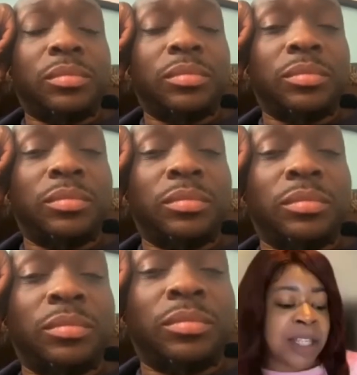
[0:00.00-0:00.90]
Well,
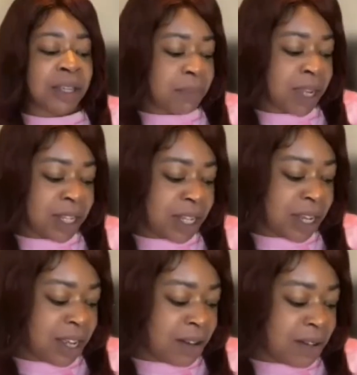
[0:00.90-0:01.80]
that's
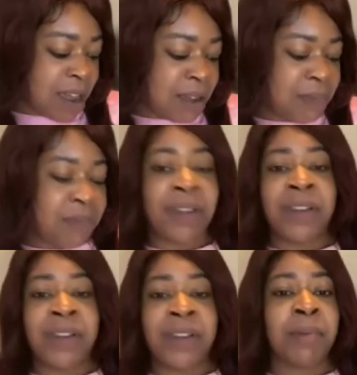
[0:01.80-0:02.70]
amazing. I'm
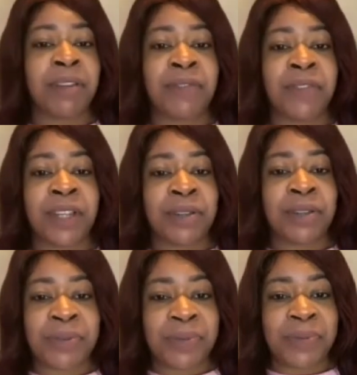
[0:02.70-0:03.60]
very happy for
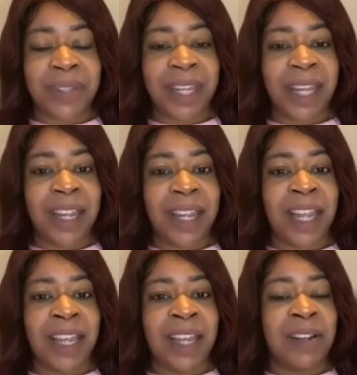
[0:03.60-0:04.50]
you.
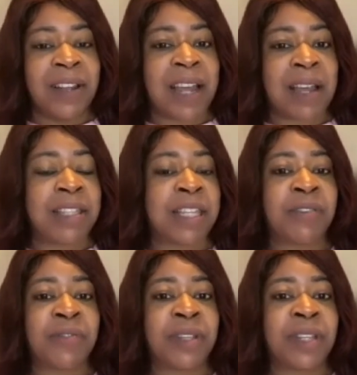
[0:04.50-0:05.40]
And I
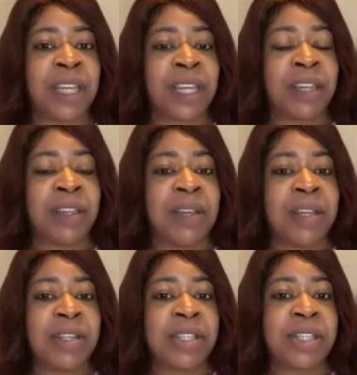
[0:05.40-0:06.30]
definitely
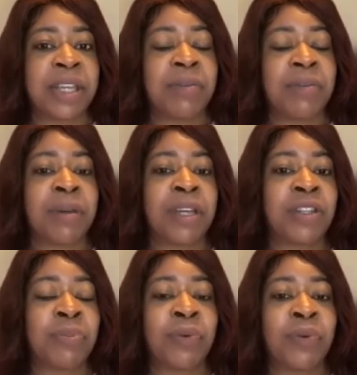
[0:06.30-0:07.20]
see
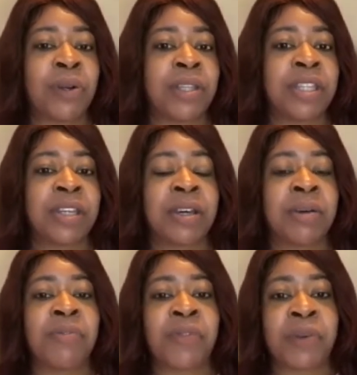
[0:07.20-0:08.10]
much more to
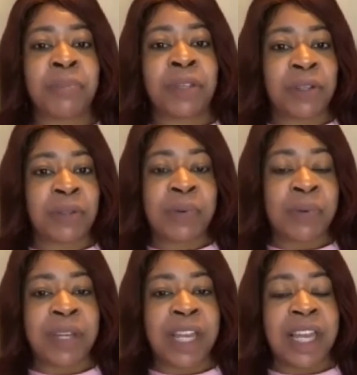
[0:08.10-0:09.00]
come from
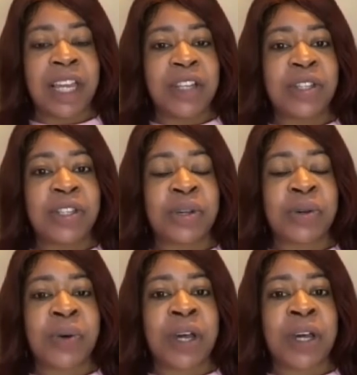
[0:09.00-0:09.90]
you.
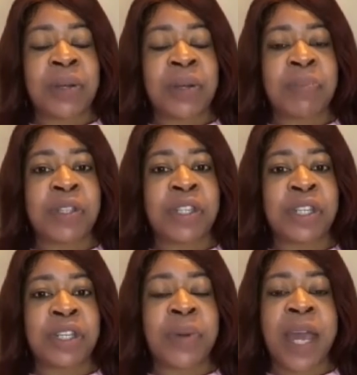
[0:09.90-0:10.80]
So do
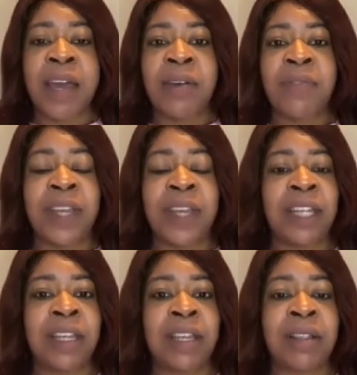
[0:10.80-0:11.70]
you have
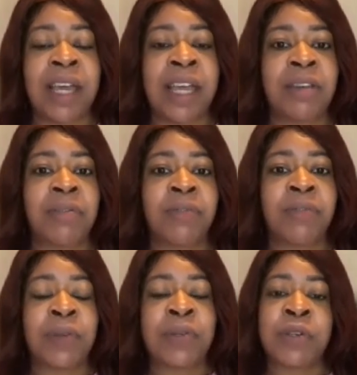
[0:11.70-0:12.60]
any like
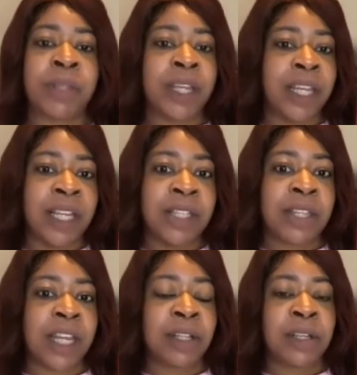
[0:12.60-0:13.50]
future
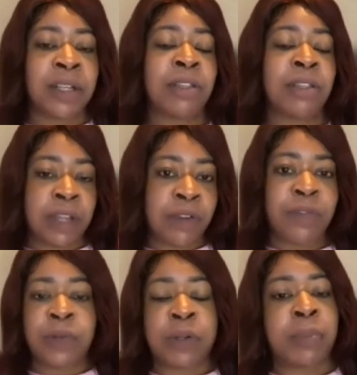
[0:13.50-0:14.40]
plans, like near
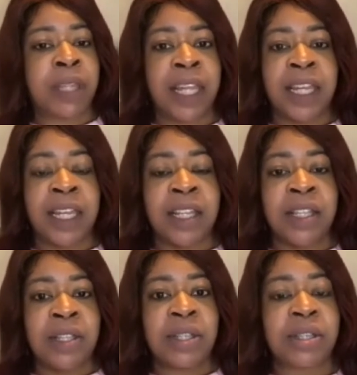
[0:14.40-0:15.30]
future
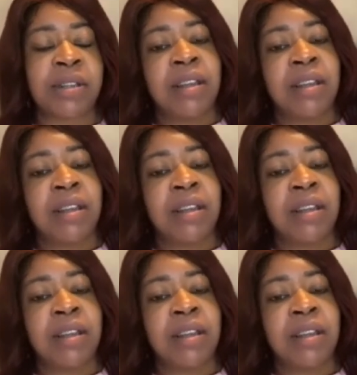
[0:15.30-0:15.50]
plans?